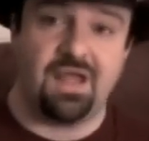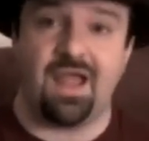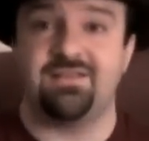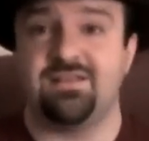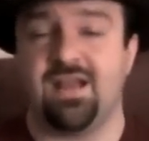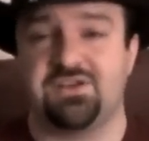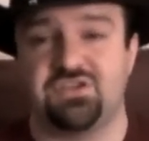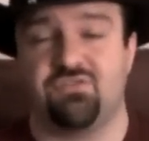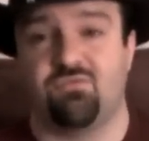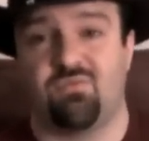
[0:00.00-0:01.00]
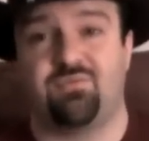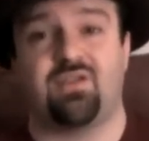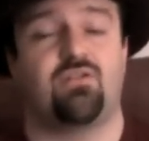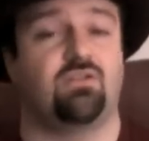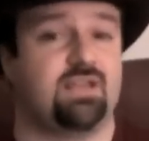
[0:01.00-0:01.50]
I did actually go to a
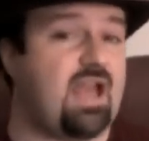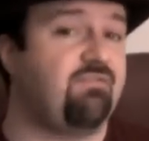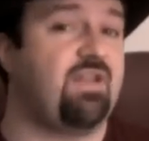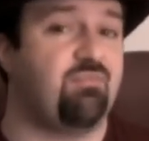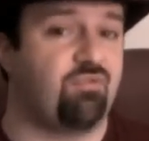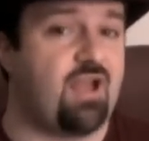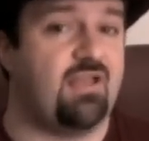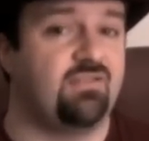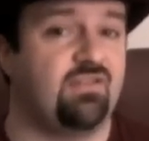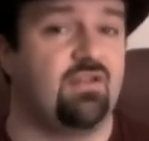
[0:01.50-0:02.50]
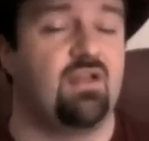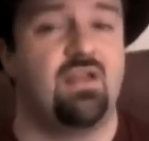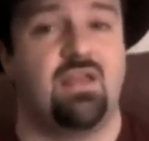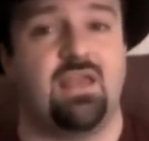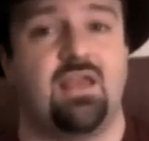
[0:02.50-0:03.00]
website called Cafe Press,
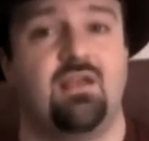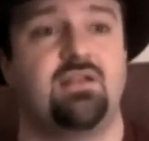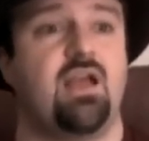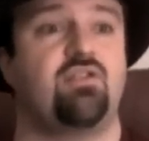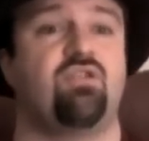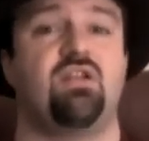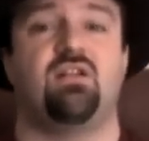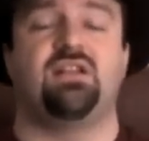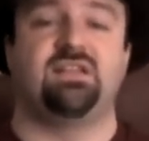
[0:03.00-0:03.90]
and I created a